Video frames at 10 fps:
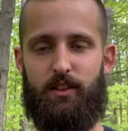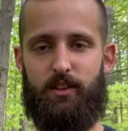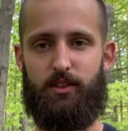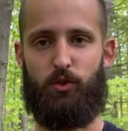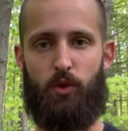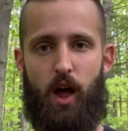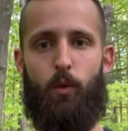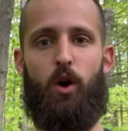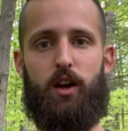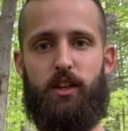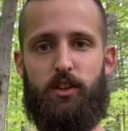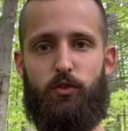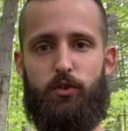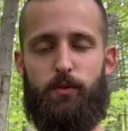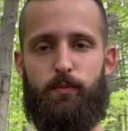So when I walk in the
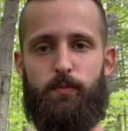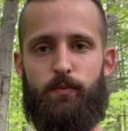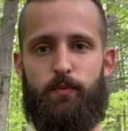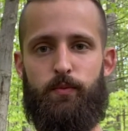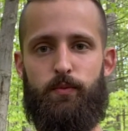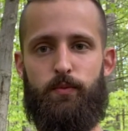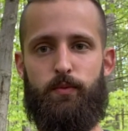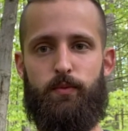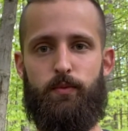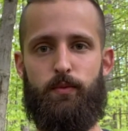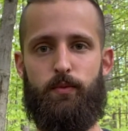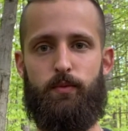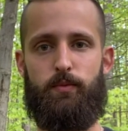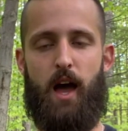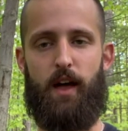room,
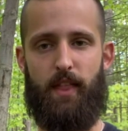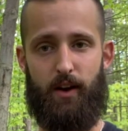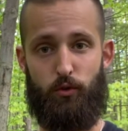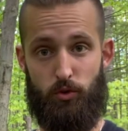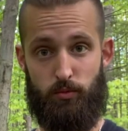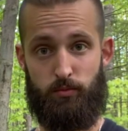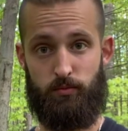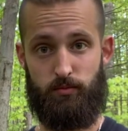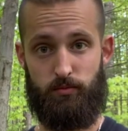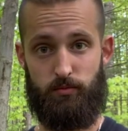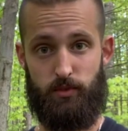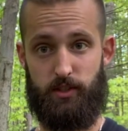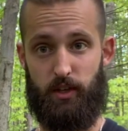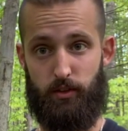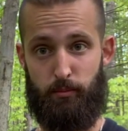now that room is
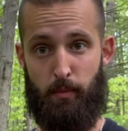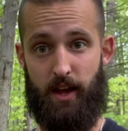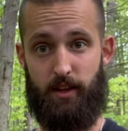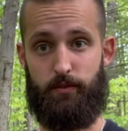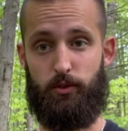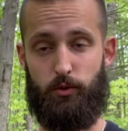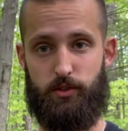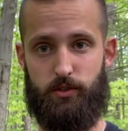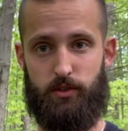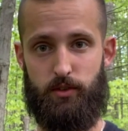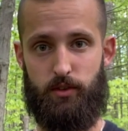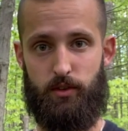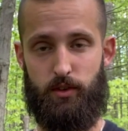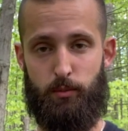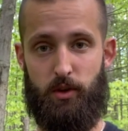under my influence
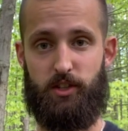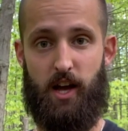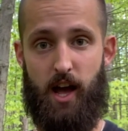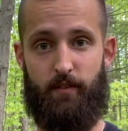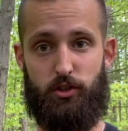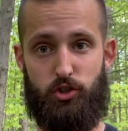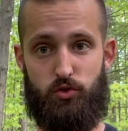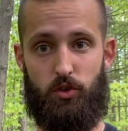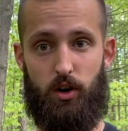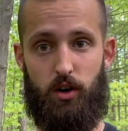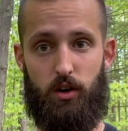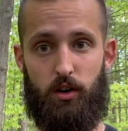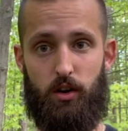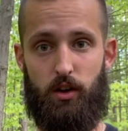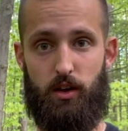because I have a
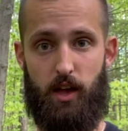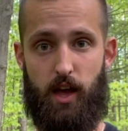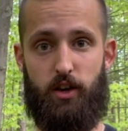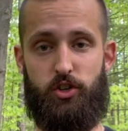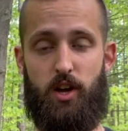strong energy.